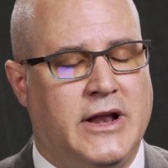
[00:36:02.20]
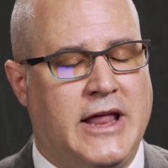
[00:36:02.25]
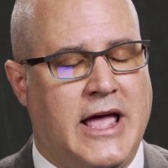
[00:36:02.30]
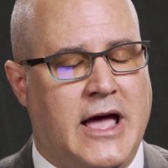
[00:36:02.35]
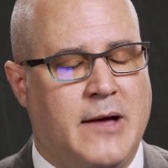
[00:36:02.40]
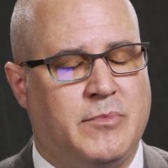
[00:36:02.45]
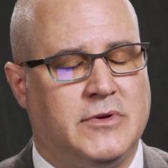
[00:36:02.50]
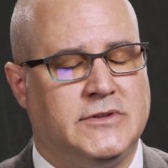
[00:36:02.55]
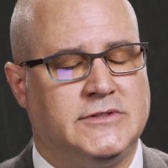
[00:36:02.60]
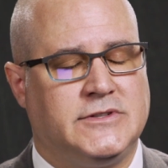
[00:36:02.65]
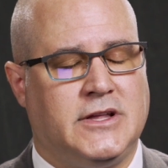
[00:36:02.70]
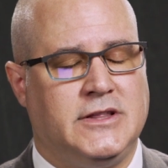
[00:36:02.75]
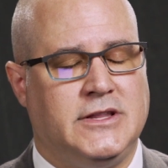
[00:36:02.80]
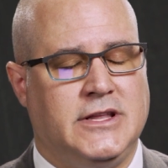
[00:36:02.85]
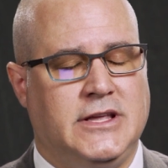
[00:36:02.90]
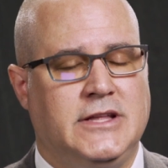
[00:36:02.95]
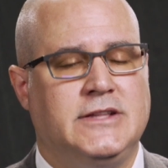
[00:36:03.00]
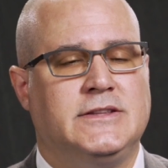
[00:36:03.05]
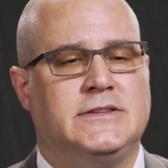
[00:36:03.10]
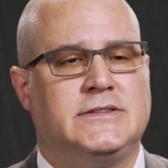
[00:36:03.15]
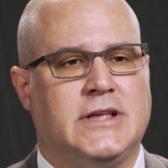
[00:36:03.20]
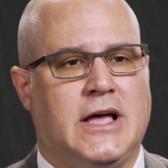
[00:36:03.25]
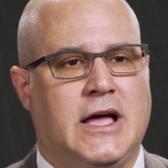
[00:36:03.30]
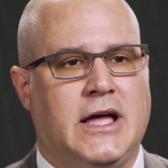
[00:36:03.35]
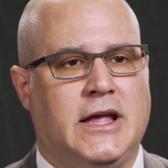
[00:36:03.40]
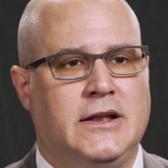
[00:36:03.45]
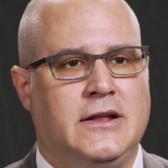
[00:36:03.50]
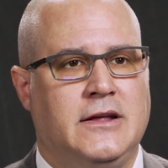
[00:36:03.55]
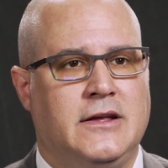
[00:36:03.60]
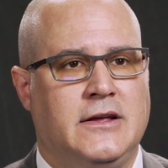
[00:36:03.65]
what happens on the
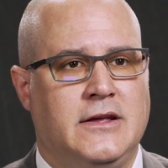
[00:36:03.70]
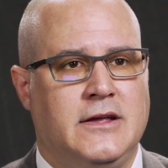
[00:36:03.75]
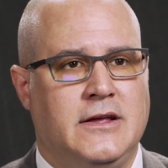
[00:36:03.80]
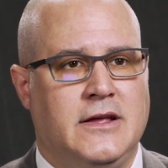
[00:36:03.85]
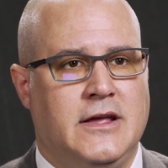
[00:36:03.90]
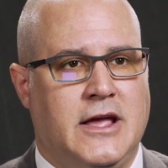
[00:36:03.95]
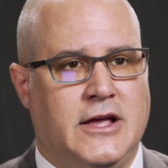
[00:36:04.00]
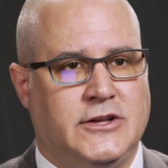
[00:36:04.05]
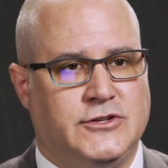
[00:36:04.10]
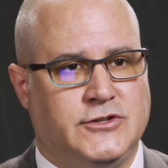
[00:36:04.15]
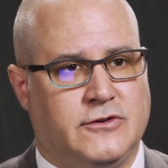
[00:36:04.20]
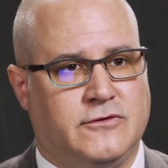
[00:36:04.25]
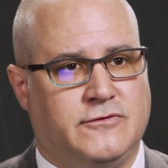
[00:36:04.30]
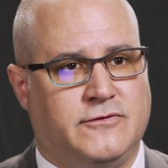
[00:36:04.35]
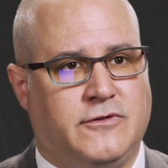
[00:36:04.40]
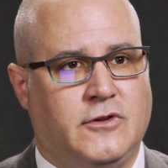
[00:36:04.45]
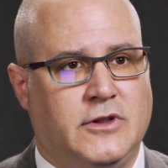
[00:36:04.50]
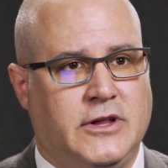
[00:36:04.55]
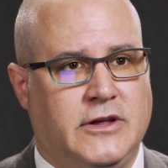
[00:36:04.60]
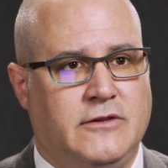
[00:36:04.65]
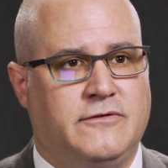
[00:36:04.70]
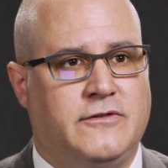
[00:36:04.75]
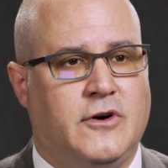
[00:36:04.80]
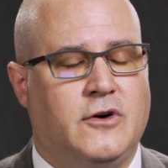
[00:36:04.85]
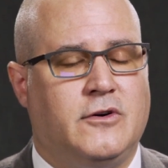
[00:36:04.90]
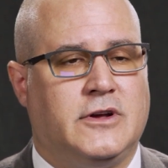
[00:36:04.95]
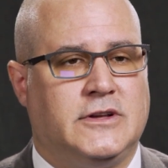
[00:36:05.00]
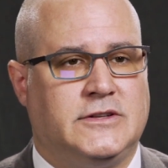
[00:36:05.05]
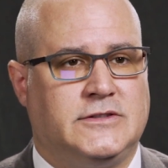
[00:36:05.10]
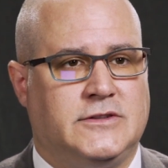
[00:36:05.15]
inside as you're fully
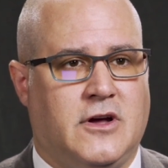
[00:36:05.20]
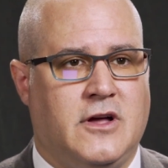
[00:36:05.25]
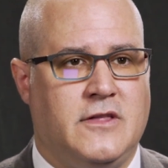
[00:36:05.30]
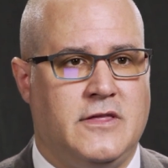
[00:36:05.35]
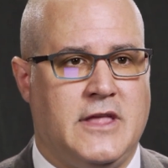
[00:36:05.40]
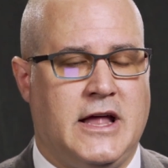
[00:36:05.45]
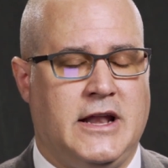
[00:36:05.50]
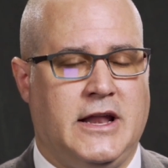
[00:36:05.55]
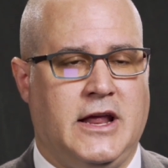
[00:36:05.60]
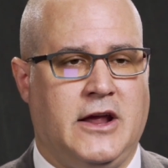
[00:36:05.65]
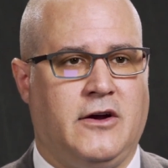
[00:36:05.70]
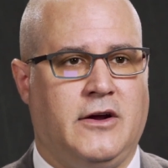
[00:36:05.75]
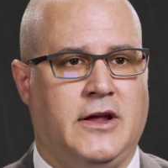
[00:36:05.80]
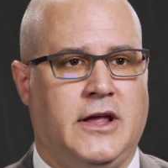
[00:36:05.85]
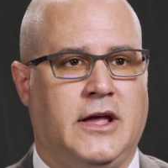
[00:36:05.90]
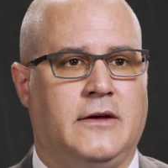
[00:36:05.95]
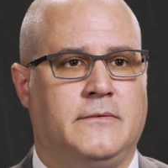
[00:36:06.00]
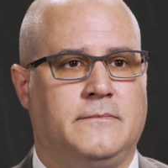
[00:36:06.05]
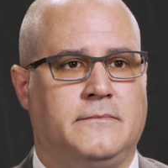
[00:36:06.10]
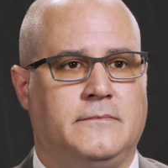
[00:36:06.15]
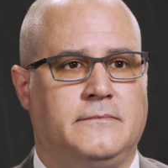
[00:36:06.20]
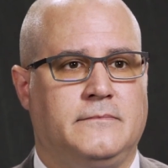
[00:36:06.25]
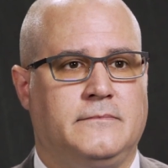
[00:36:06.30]
focused on that area.